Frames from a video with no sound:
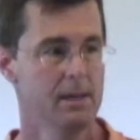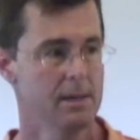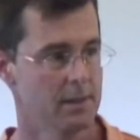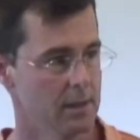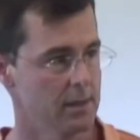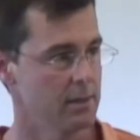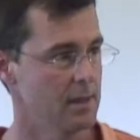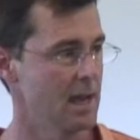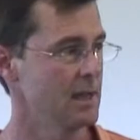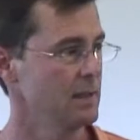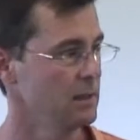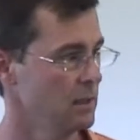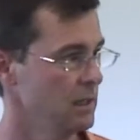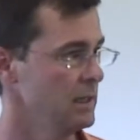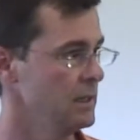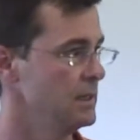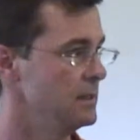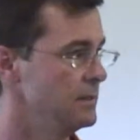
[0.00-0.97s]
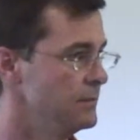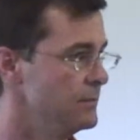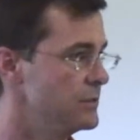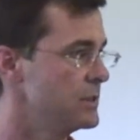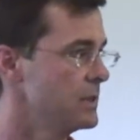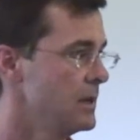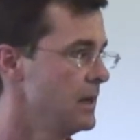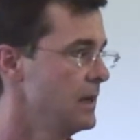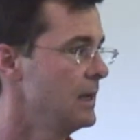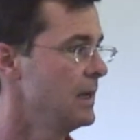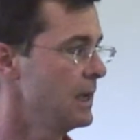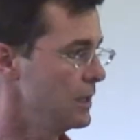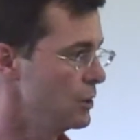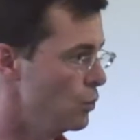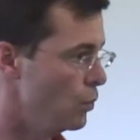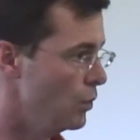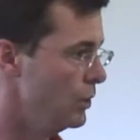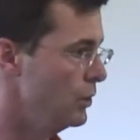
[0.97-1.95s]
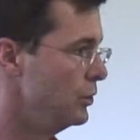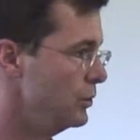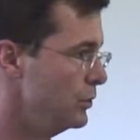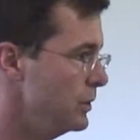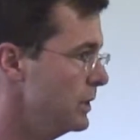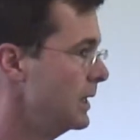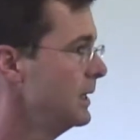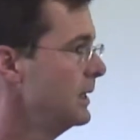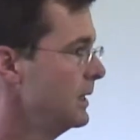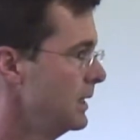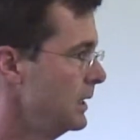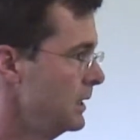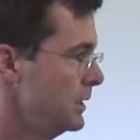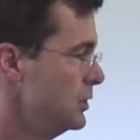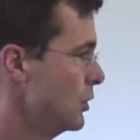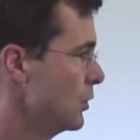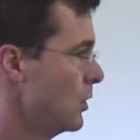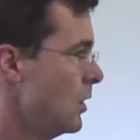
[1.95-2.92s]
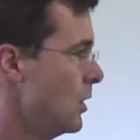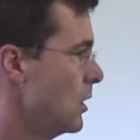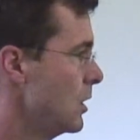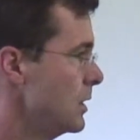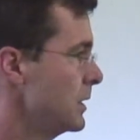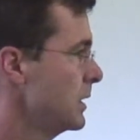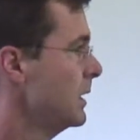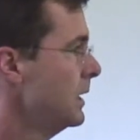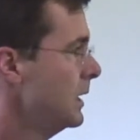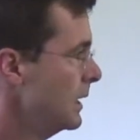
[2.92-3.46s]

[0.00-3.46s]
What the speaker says: that leaves a wound in your heart.